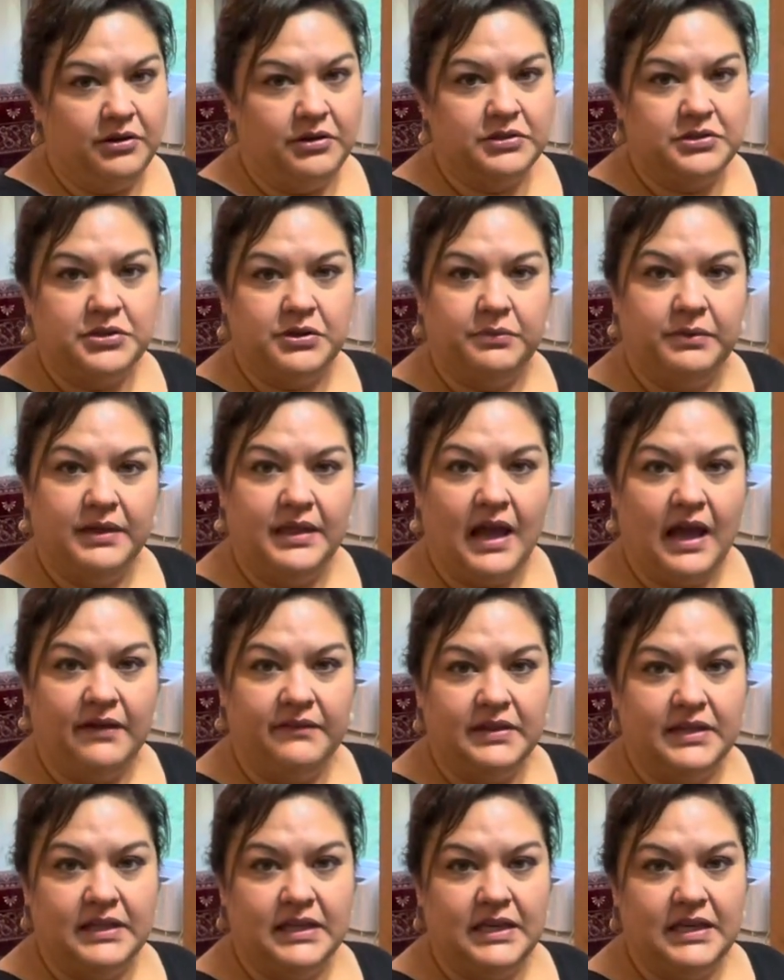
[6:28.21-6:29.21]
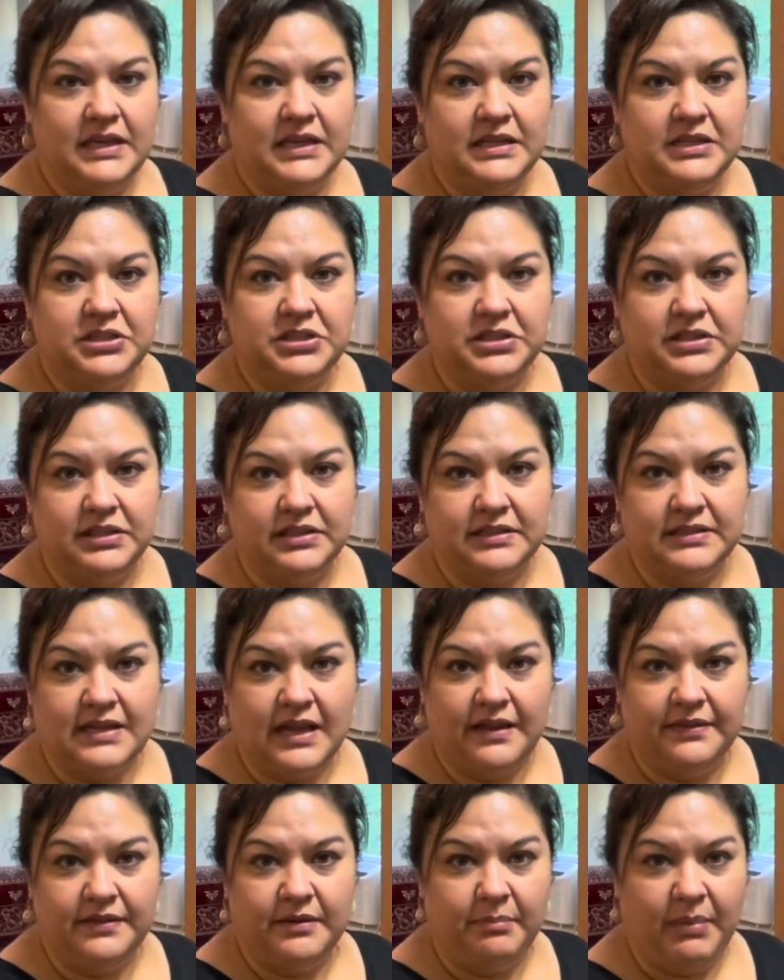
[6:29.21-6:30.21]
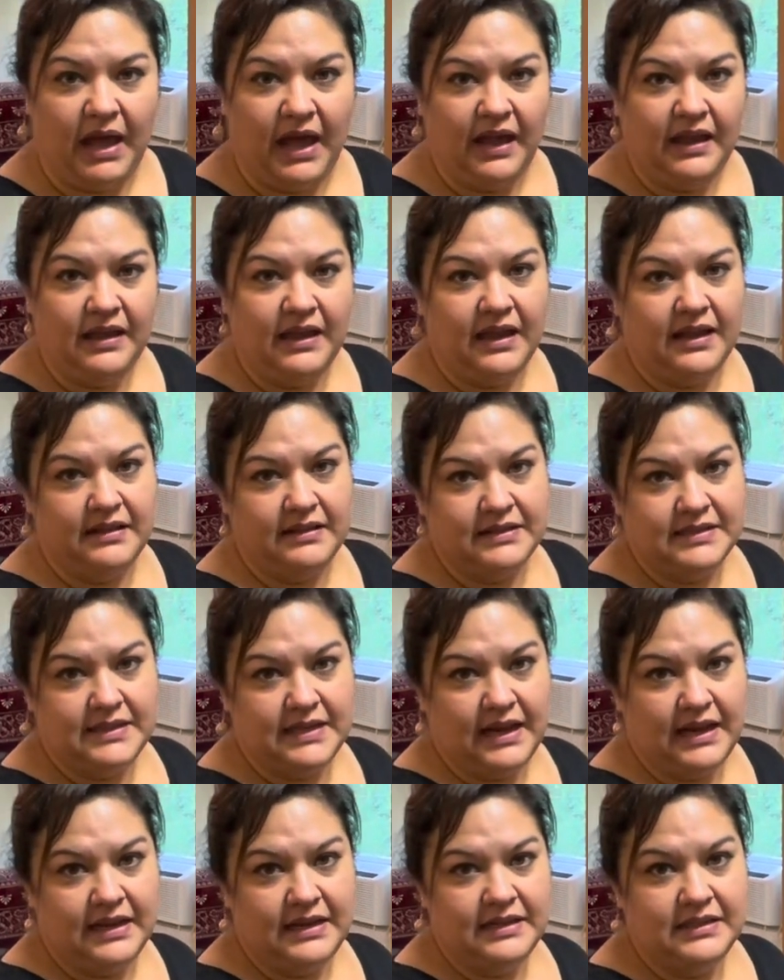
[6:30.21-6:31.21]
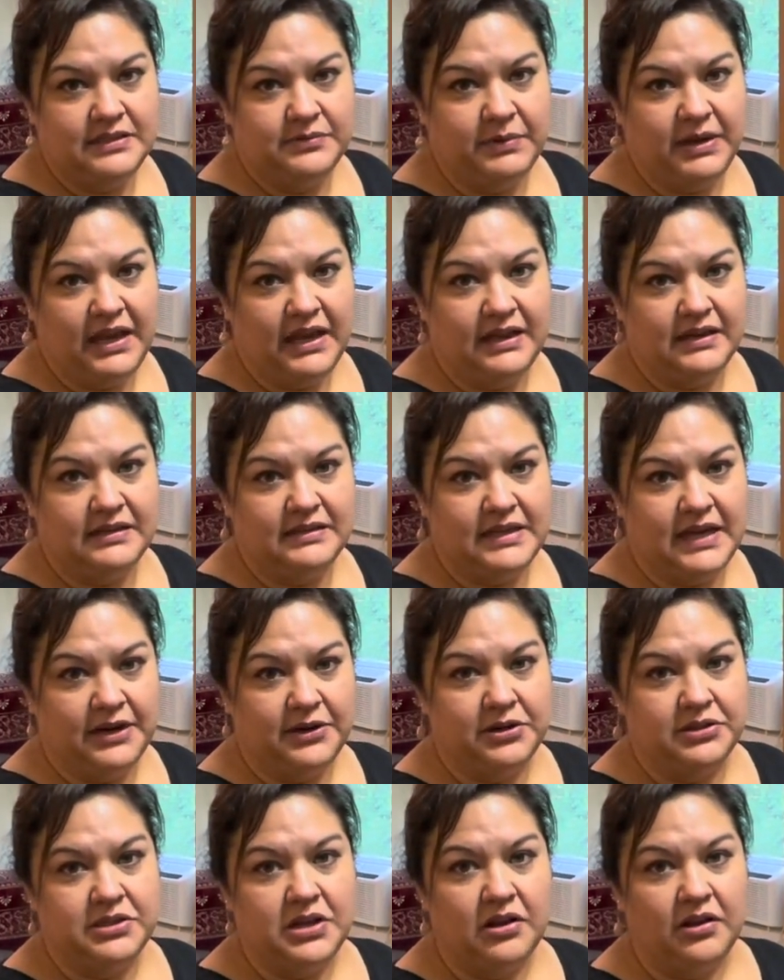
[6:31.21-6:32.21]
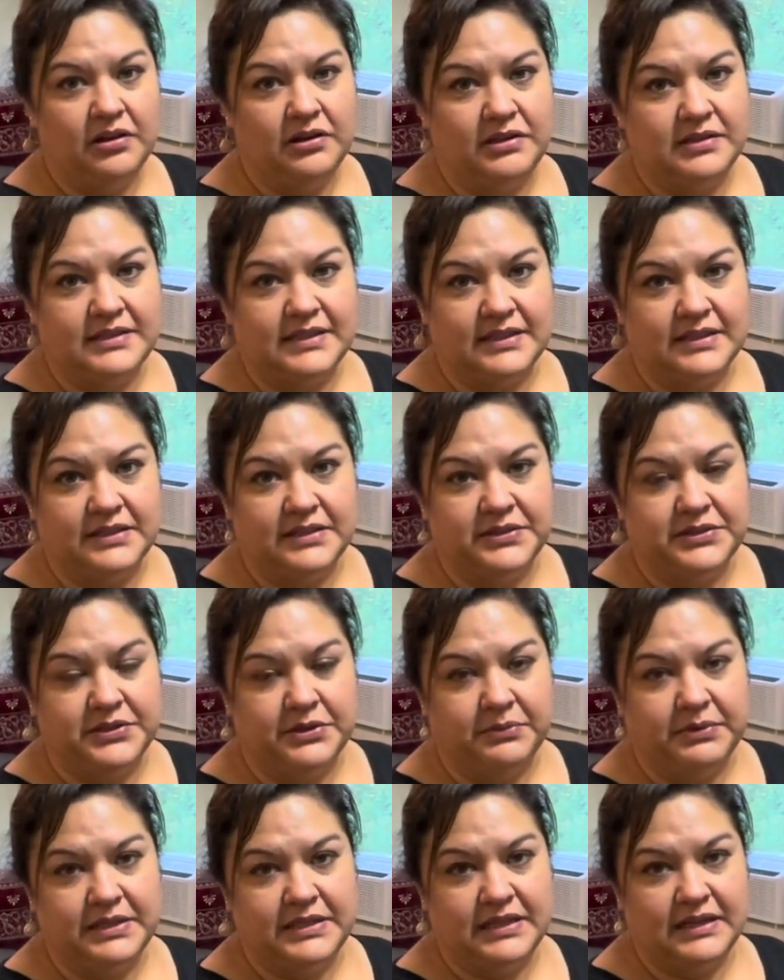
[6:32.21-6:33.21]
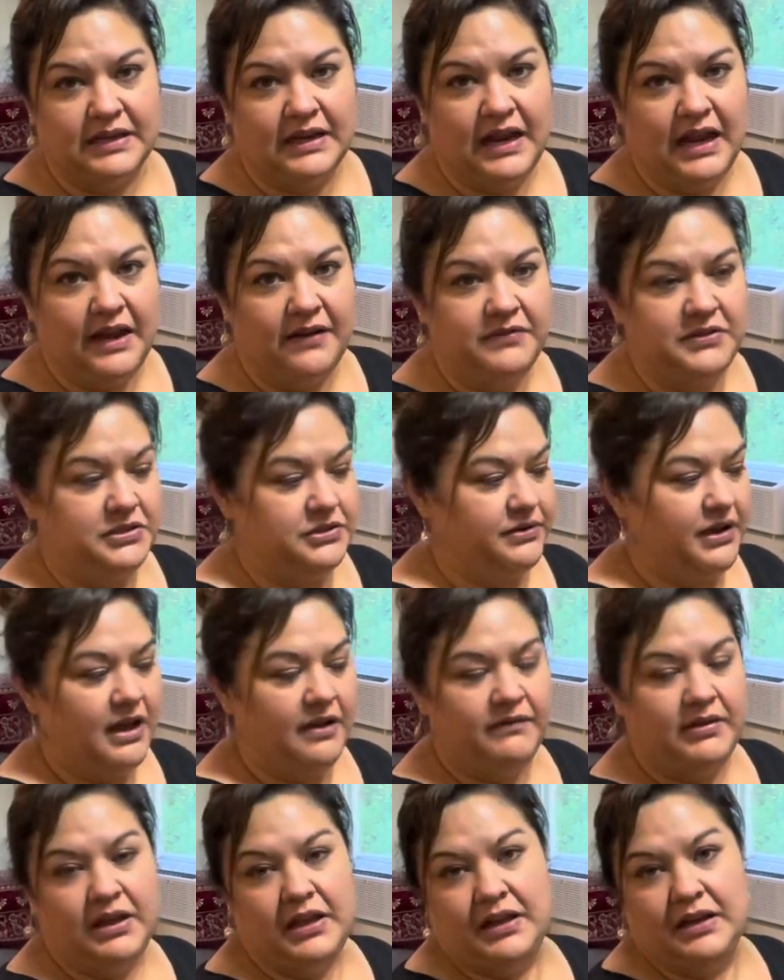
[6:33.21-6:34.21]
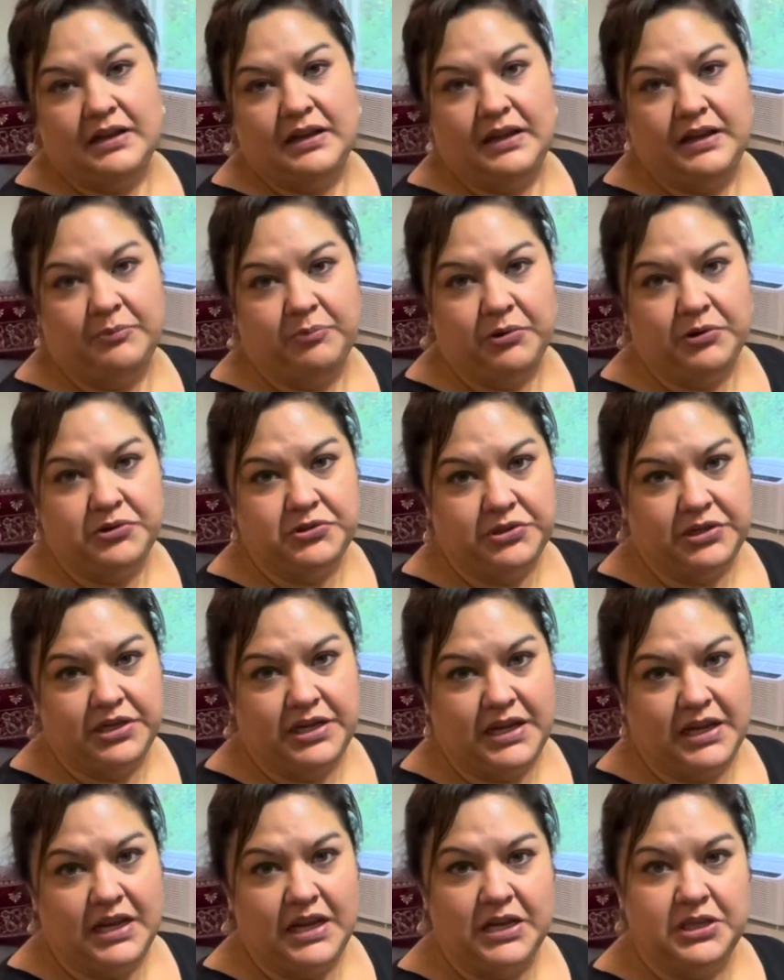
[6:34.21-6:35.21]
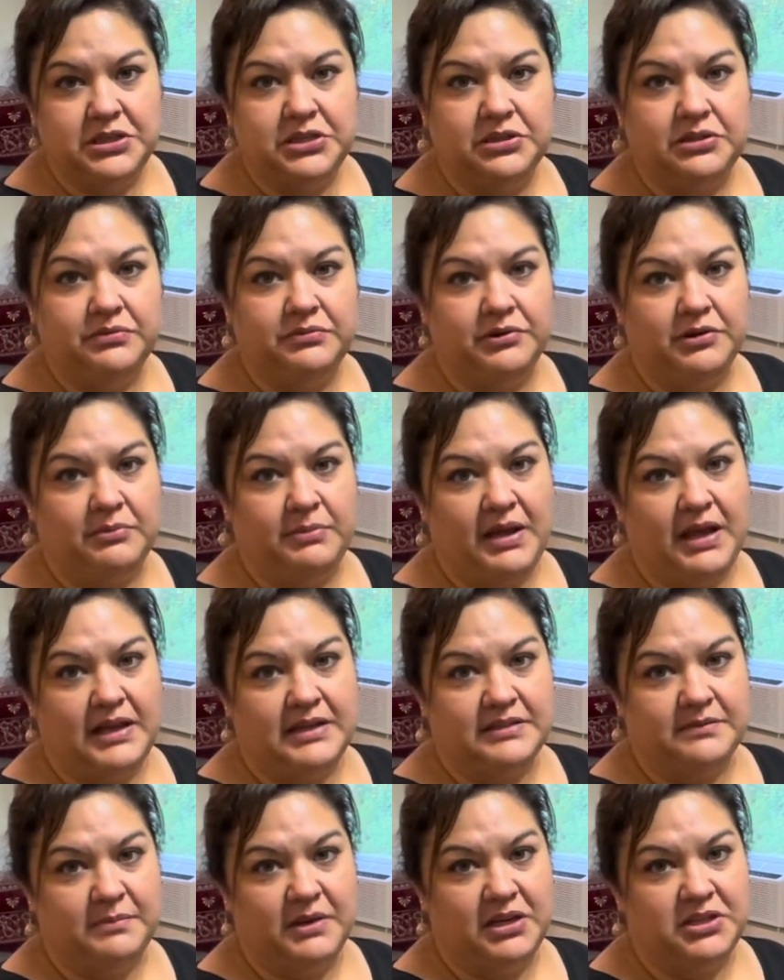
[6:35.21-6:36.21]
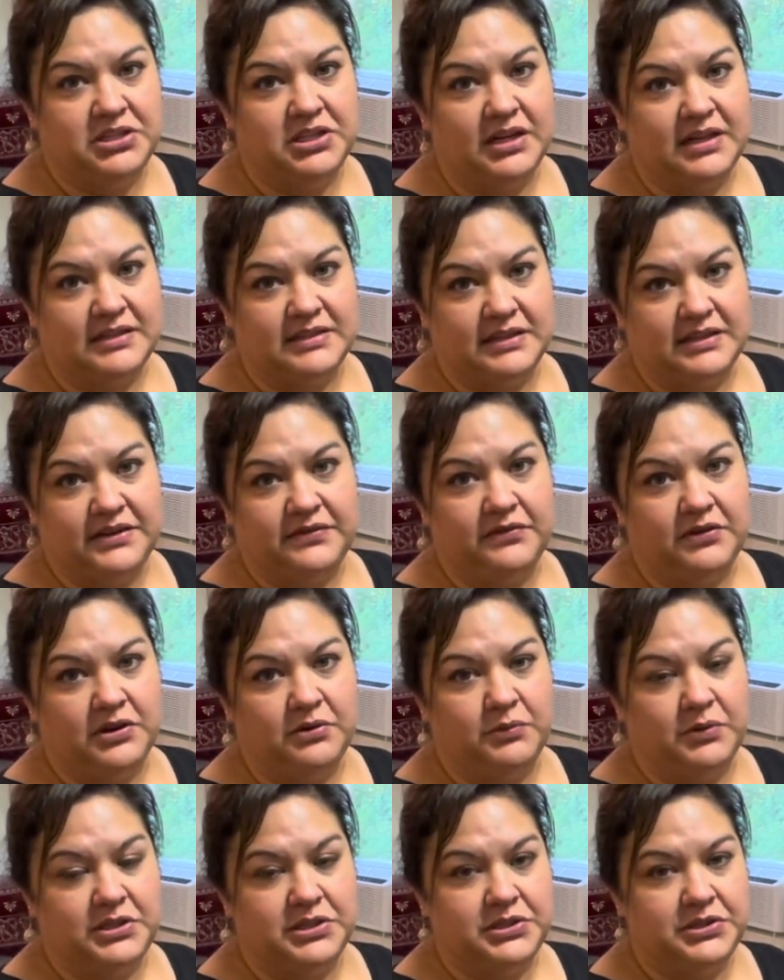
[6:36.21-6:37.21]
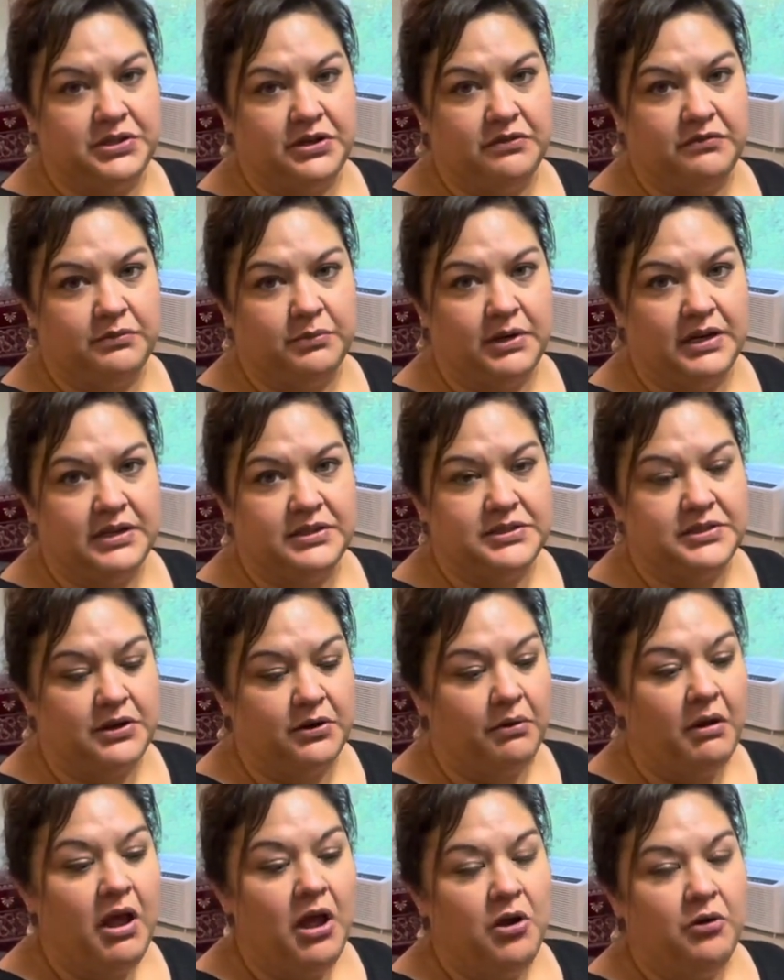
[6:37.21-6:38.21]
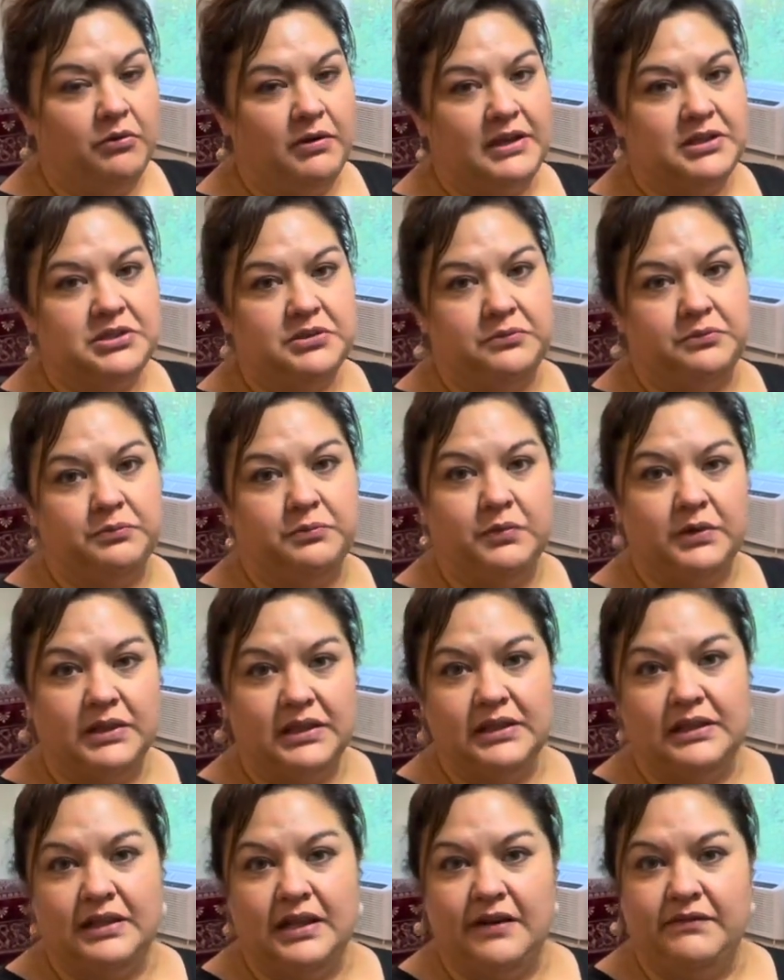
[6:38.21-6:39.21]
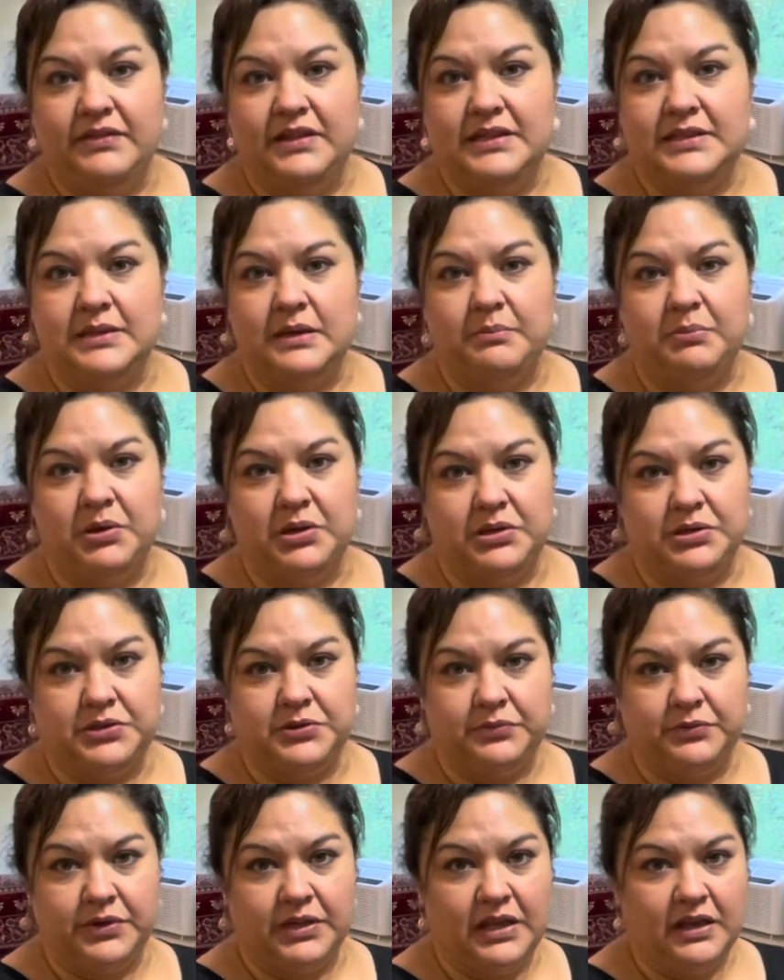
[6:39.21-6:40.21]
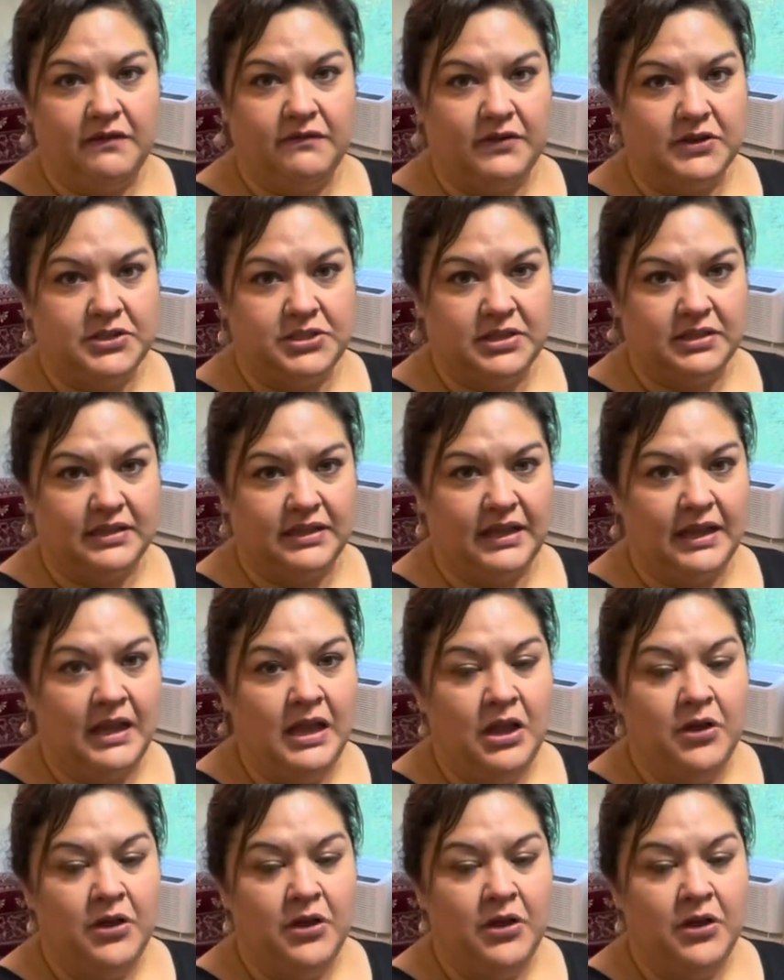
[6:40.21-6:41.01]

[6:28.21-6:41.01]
So with having the heat shields on the back and the sides, we had tighter tolerances, so we didn't have to have it protruding into the room as much as a different wood stove would. So we actually really love this. It burns really efficiently.